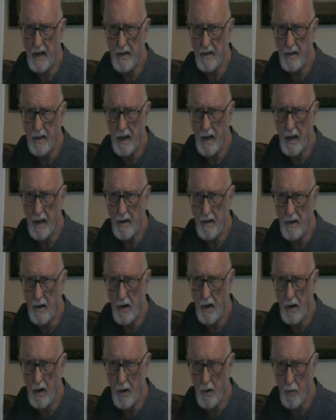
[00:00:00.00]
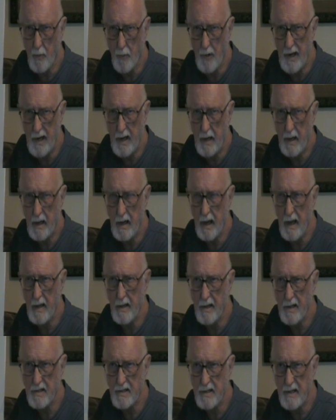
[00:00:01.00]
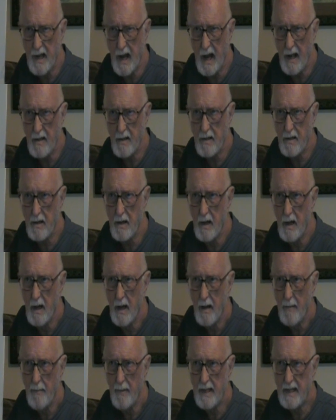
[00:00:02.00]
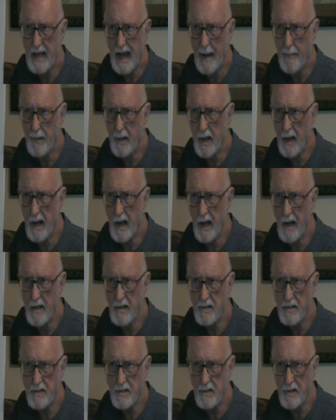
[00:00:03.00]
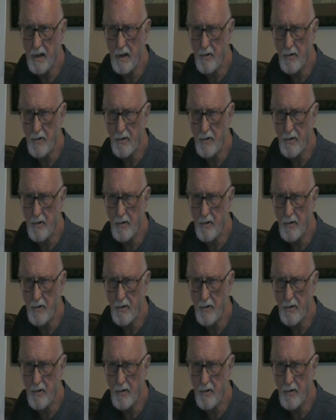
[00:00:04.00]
and or weak and does not metabolize